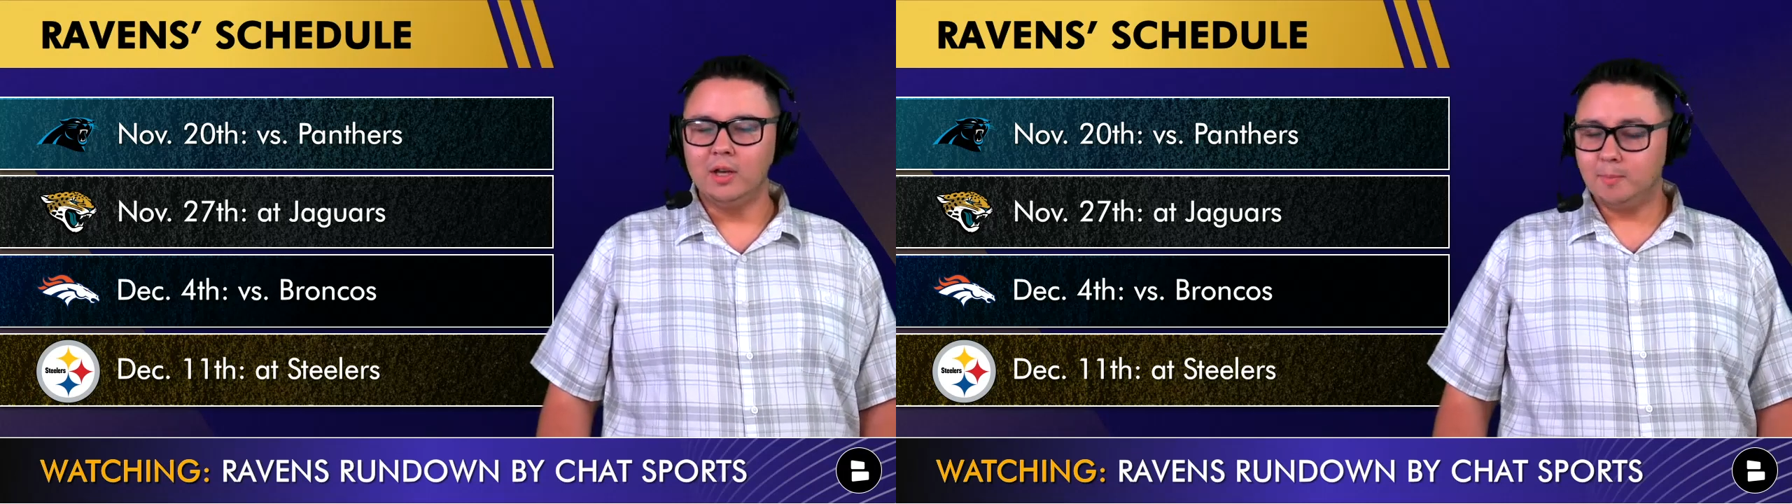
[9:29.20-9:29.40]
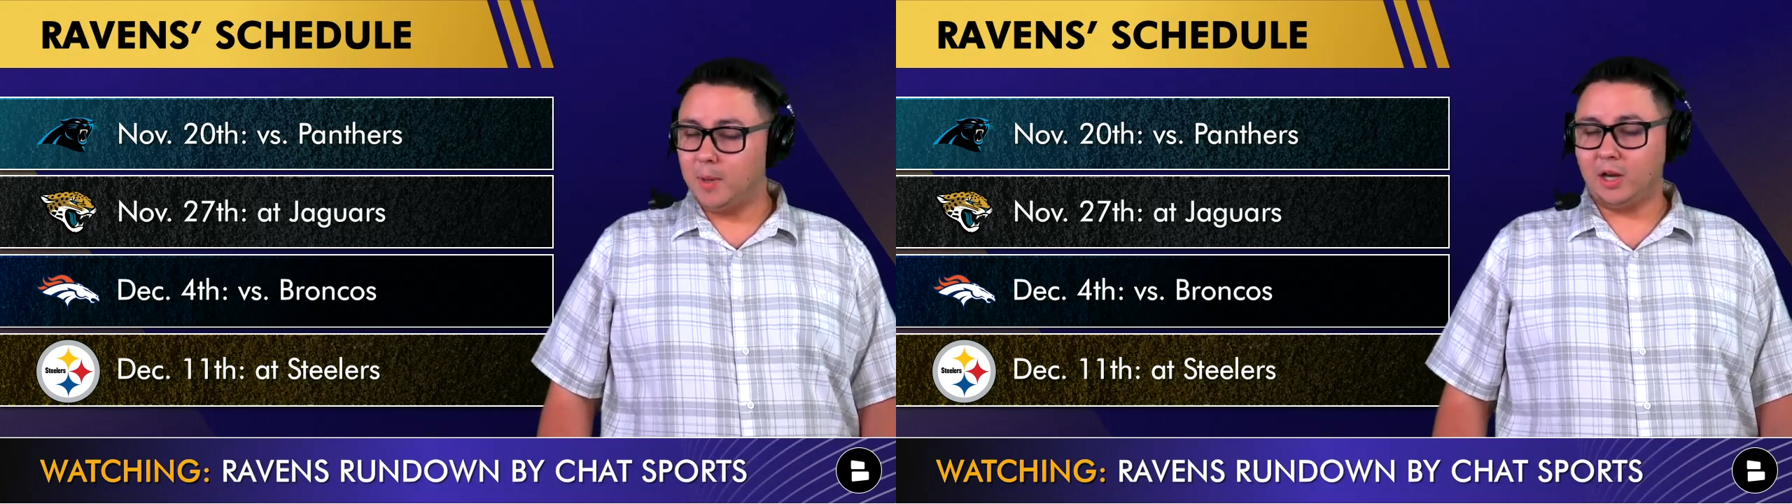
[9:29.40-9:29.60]

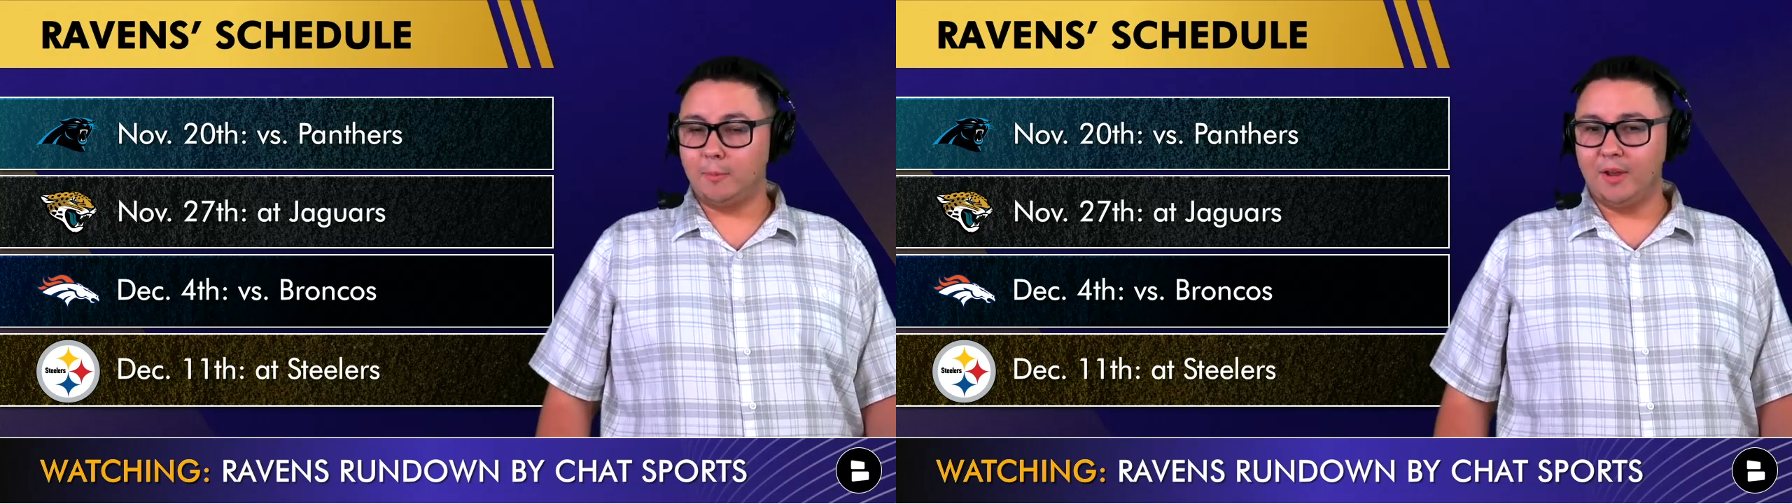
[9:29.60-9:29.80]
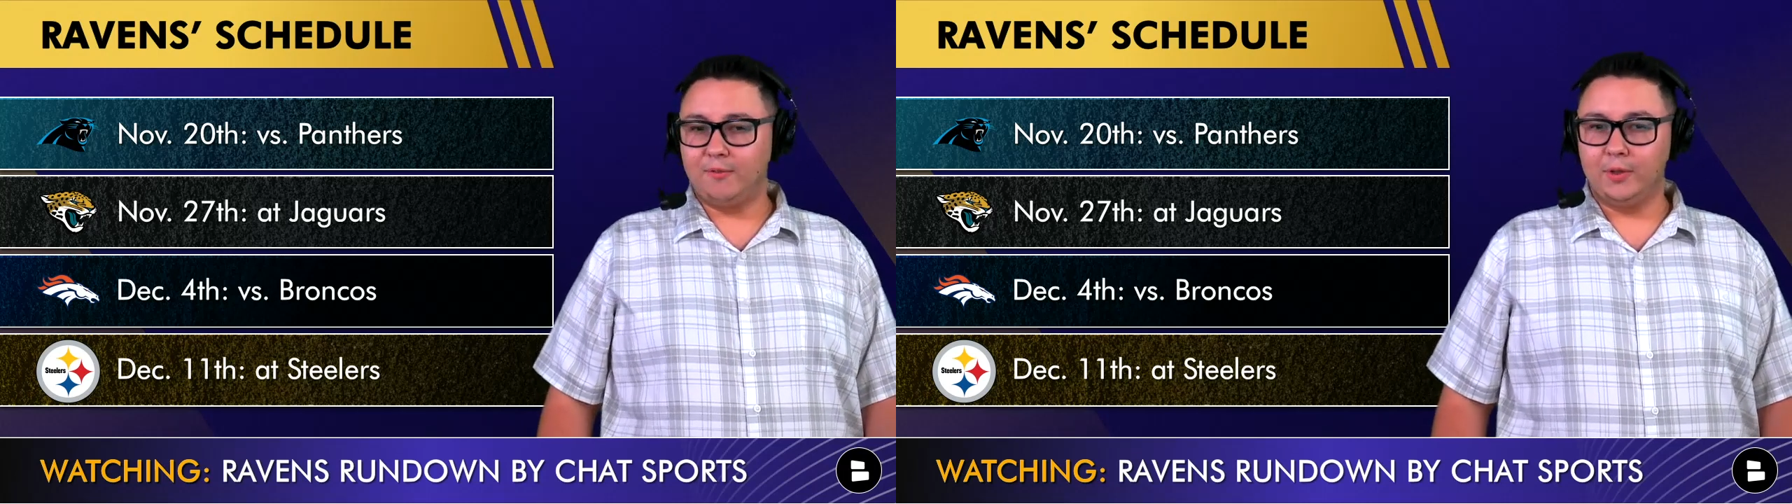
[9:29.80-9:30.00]
Baker
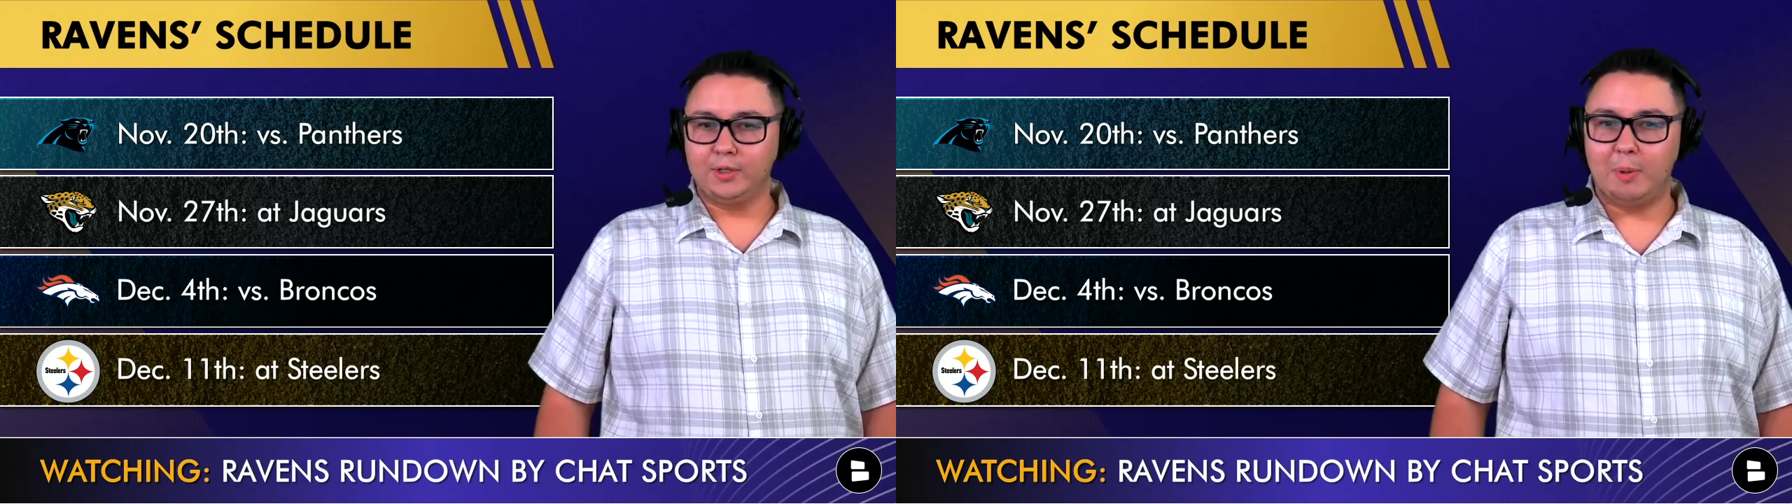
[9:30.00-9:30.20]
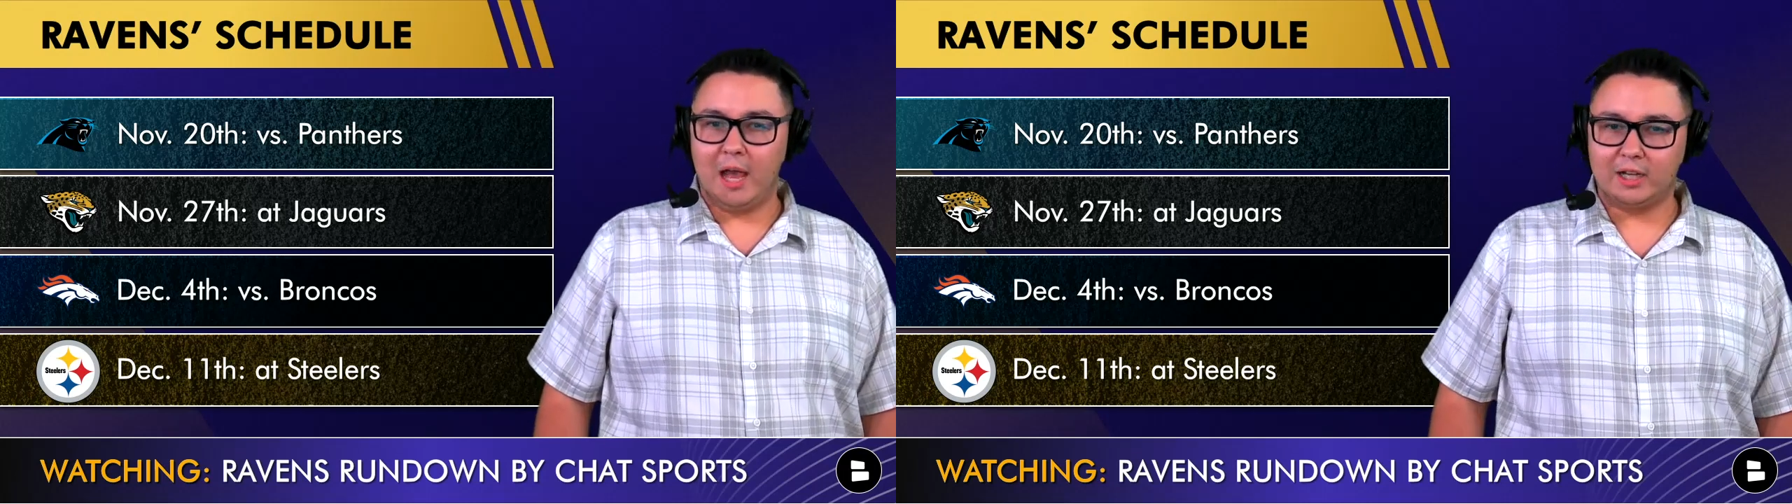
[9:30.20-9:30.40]
Mayfield's
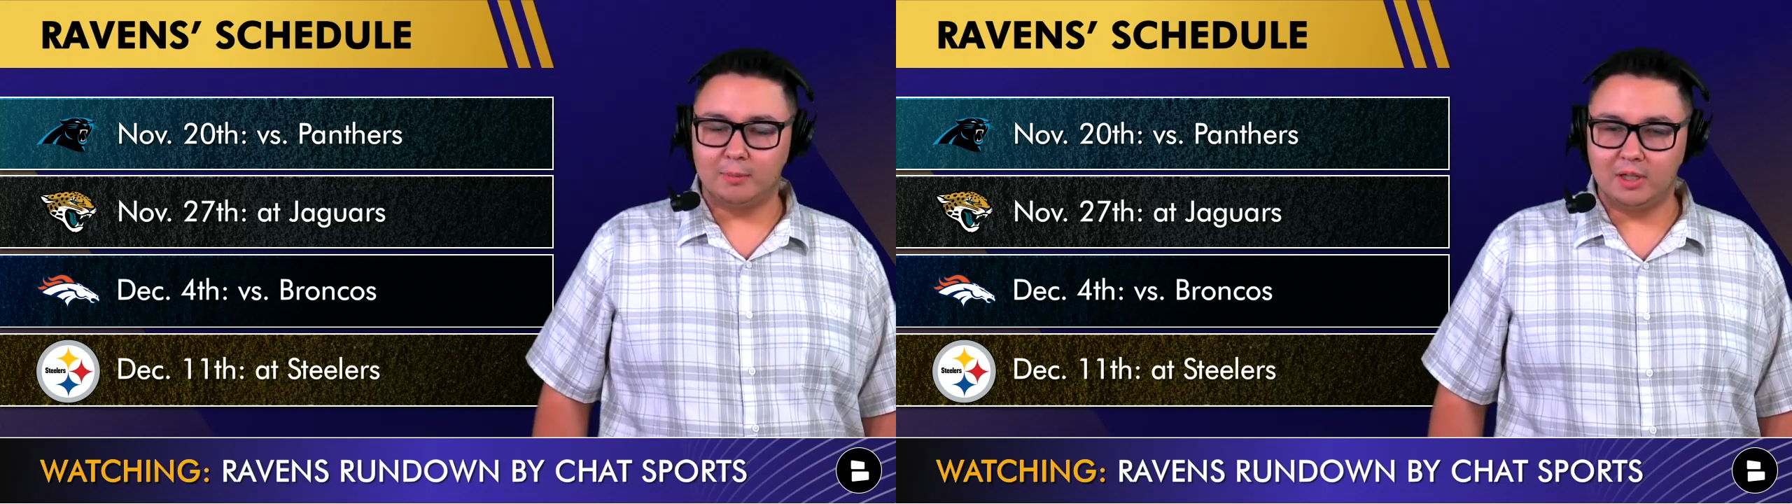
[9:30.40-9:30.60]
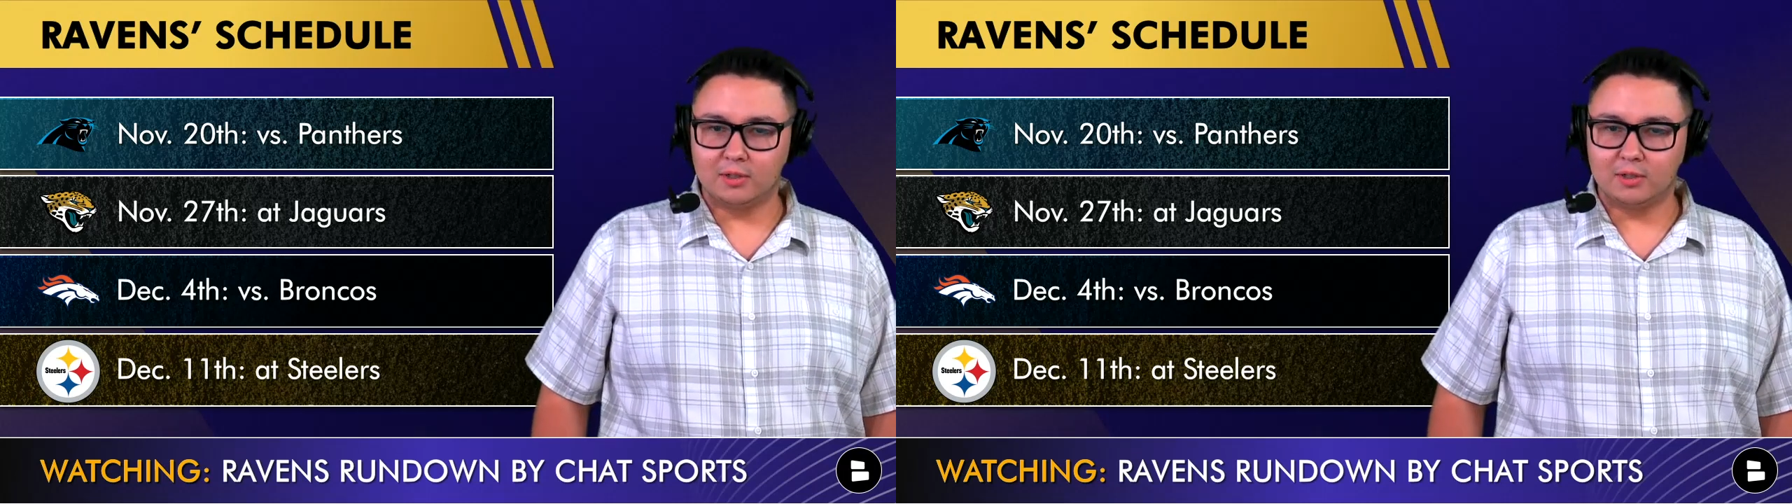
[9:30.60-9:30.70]
back to being